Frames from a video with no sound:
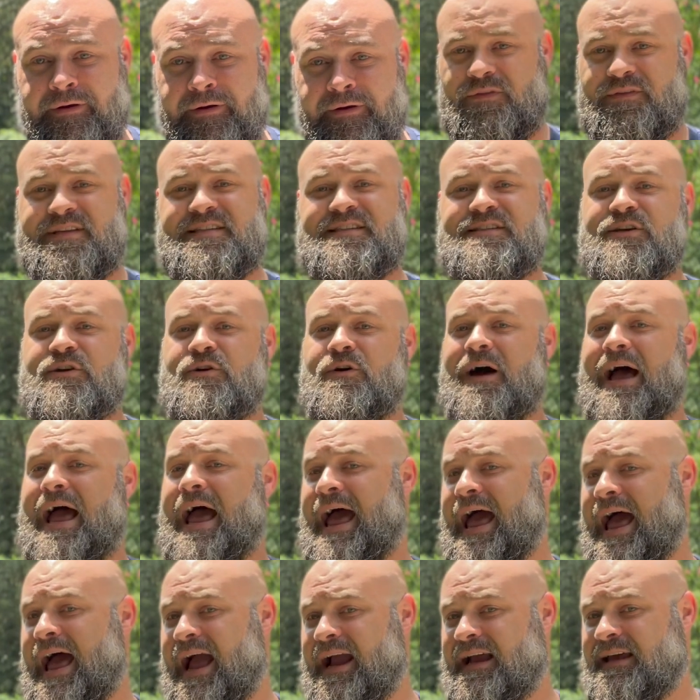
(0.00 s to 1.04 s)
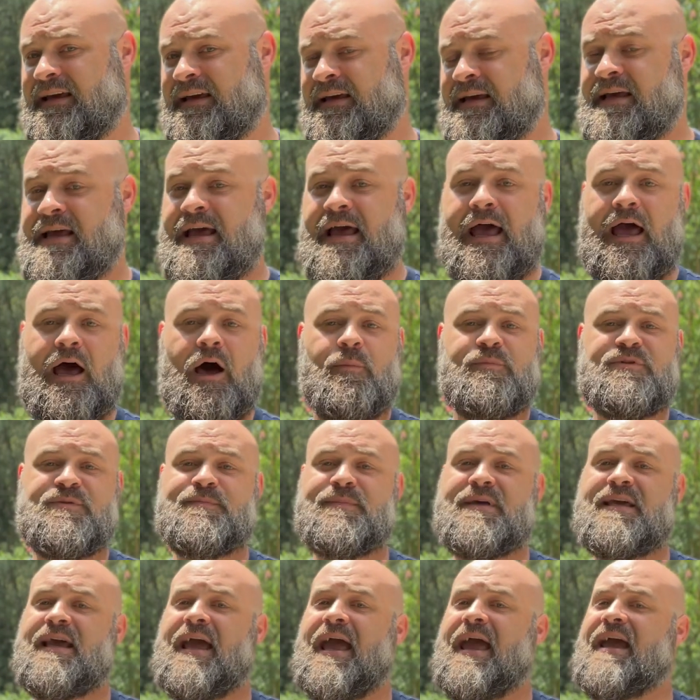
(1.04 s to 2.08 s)
This little hack helped
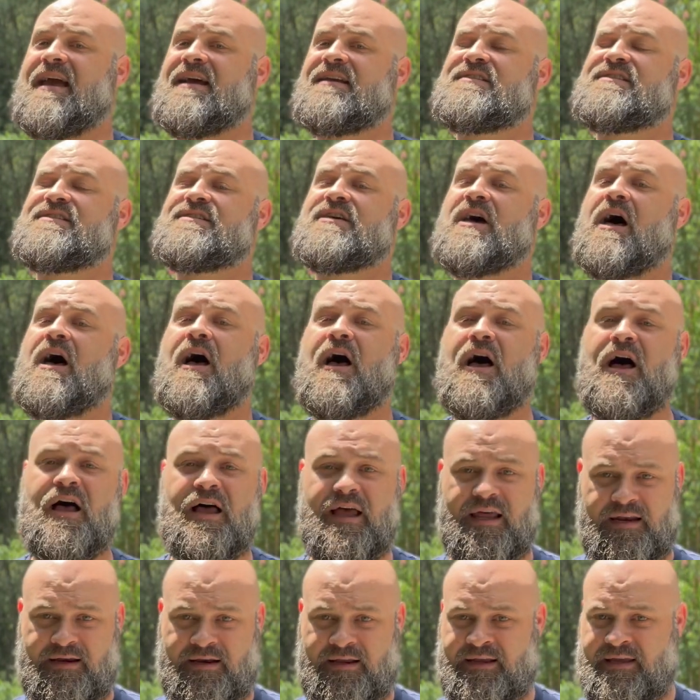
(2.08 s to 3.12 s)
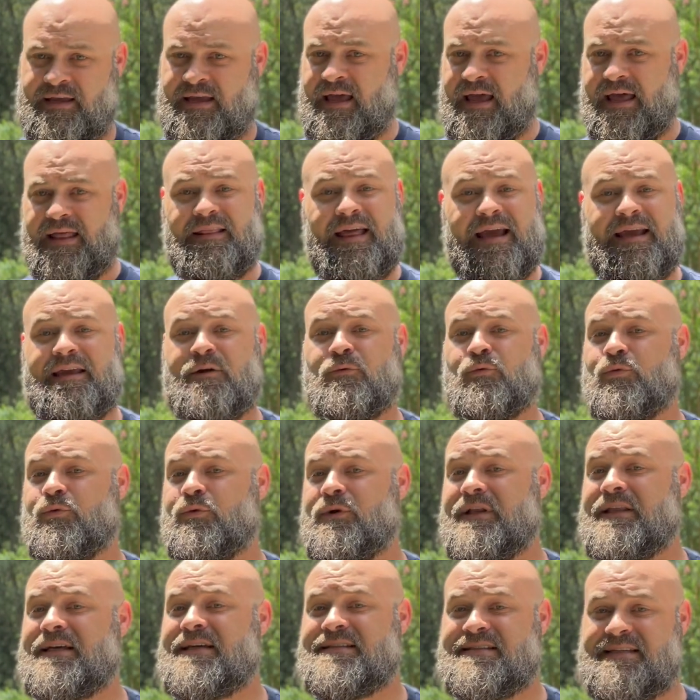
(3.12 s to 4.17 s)
me a ton, like it
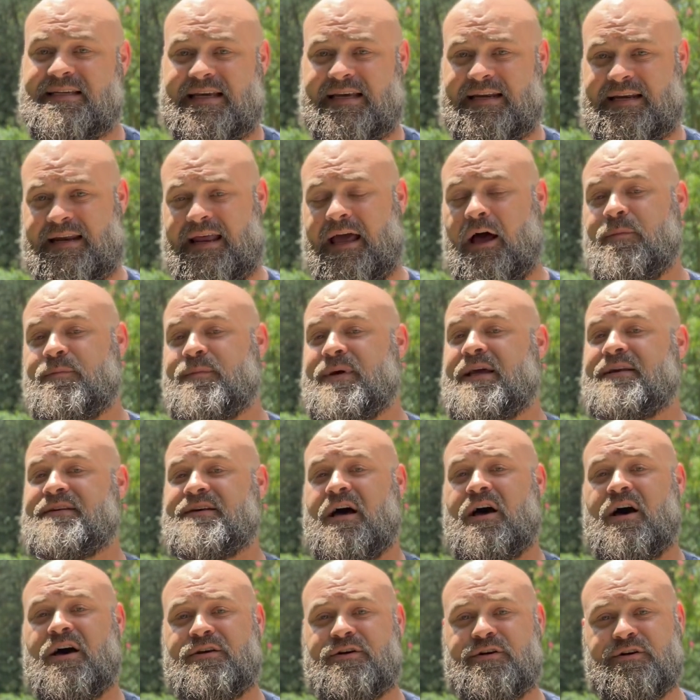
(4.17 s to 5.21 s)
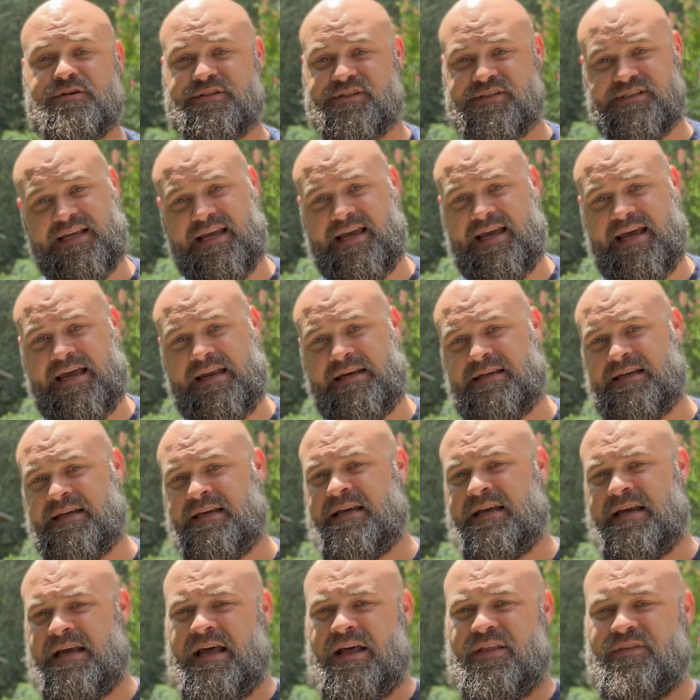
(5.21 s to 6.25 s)
really did. It helped me to understand
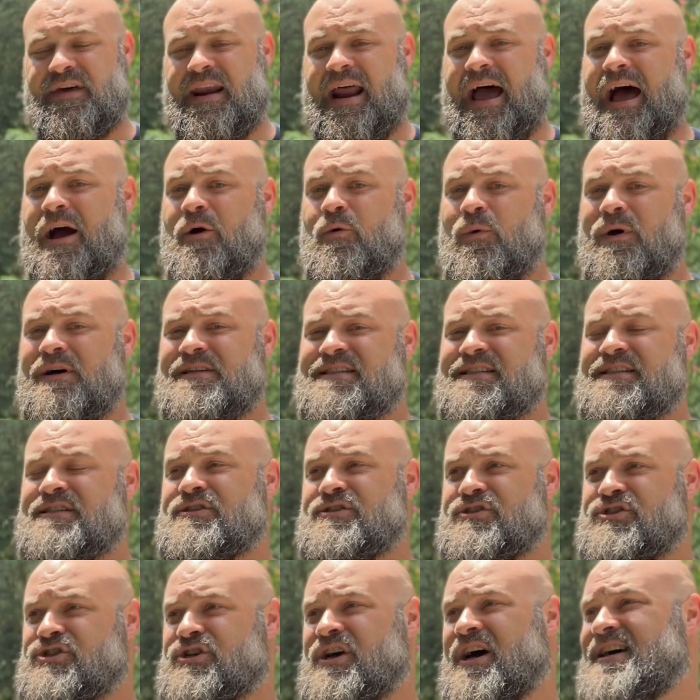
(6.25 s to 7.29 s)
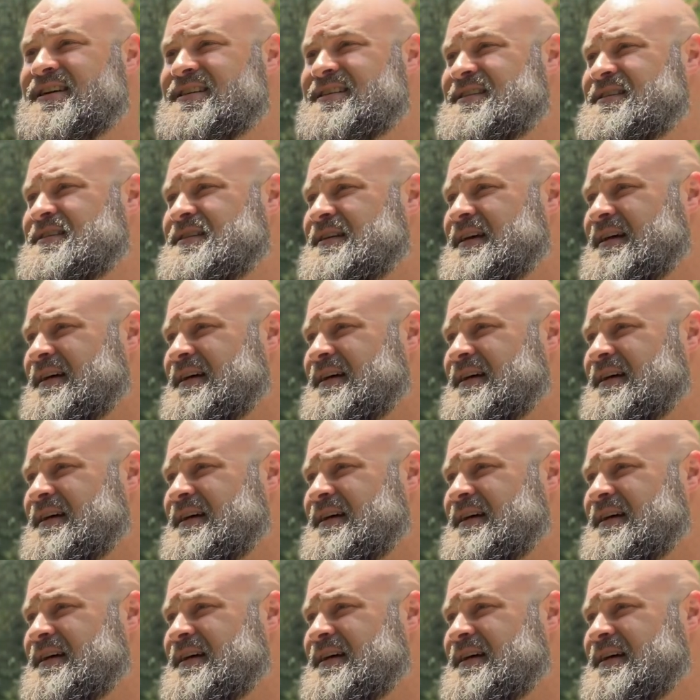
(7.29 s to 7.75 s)
that I wasn't just